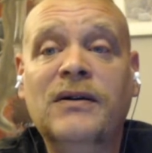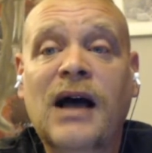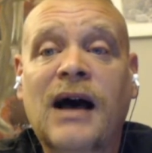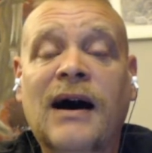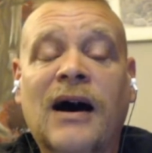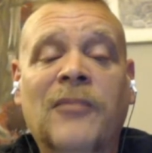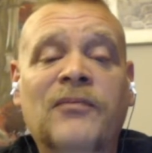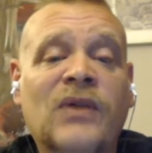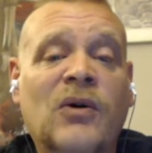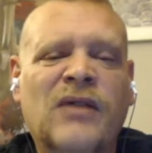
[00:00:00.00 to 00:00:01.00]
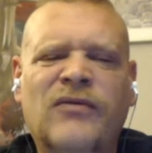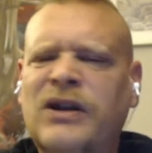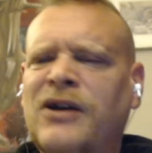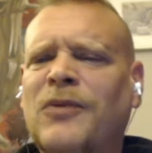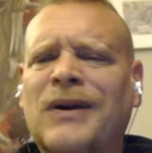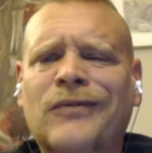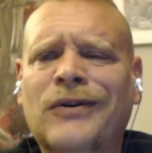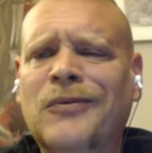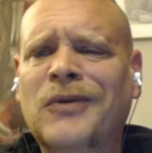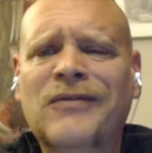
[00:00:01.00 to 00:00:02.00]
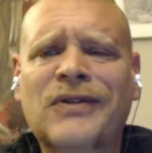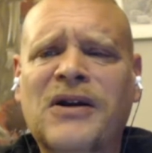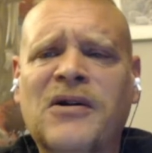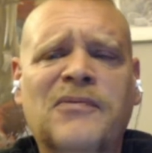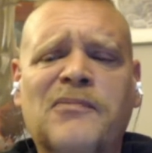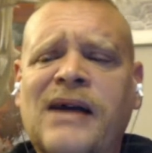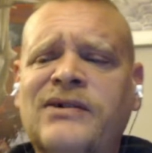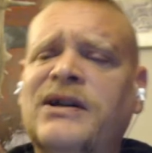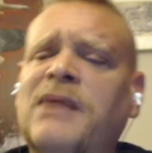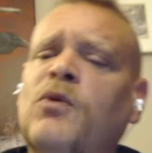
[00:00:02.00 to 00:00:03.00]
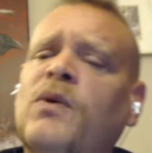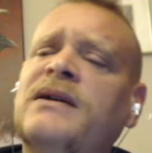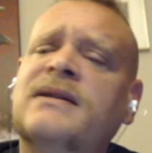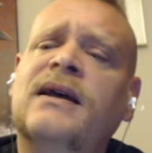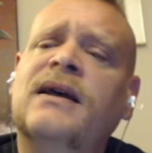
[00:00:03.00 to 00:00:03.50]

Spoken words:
or every year, whatever their magic number was,